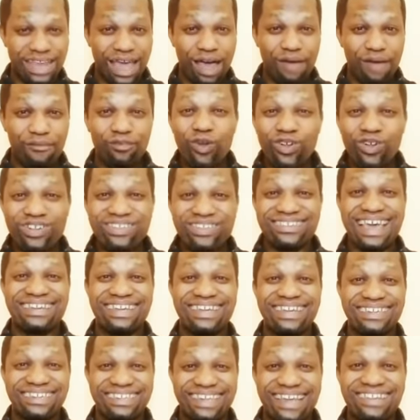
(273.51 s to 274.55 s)
They have not
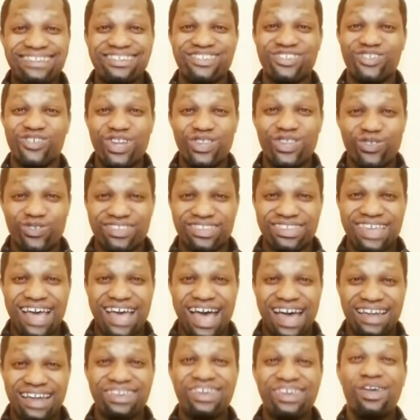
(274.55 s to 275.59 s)
said the date is going to
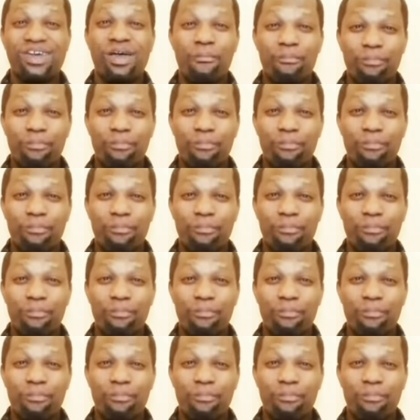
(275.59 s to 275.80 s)
start,